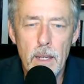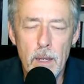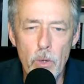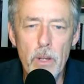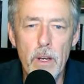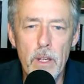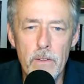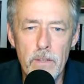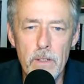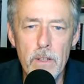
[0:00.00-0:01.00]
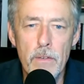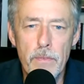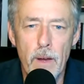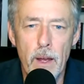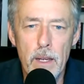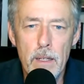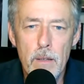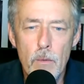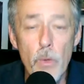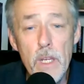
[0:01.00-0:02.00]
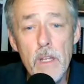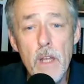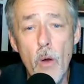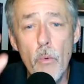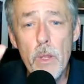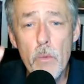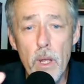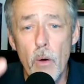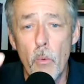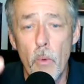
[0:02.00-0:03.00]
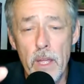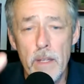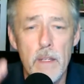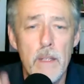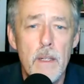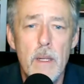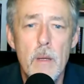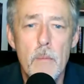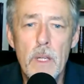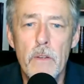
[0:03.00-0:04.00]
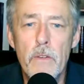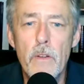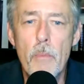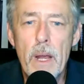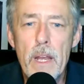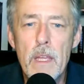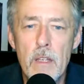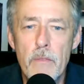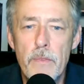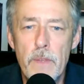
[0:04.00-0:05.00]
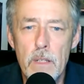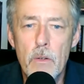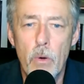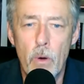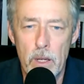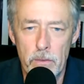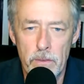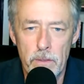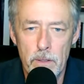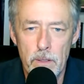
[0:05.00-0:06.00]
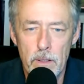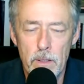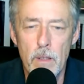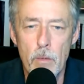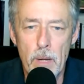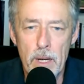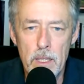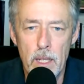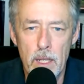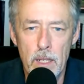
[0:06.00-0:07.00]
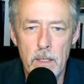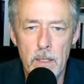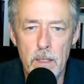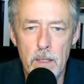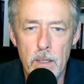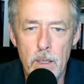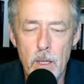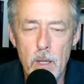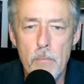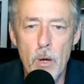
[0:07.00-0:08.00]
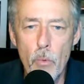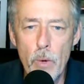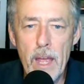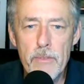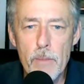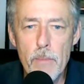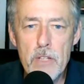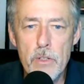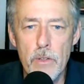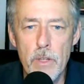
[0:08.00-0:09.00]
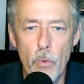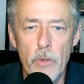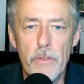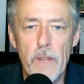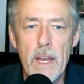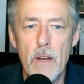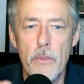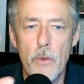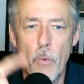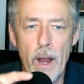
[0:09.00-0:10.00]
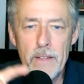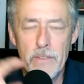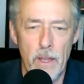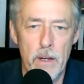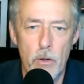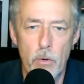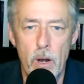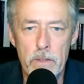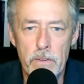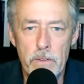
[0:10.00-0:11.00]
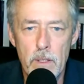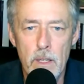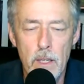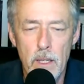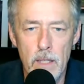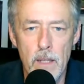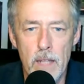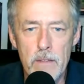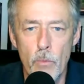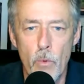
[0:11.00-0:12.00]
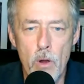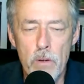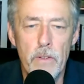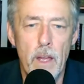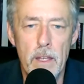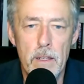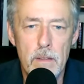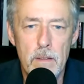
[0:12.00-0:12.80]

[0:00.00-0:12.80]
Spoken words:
And we're going to continue to fight. We know we will win because nobody can defeat Christ. Nobody can. But we have to make sure that we're standing on the right side of Christ and not the wrong side.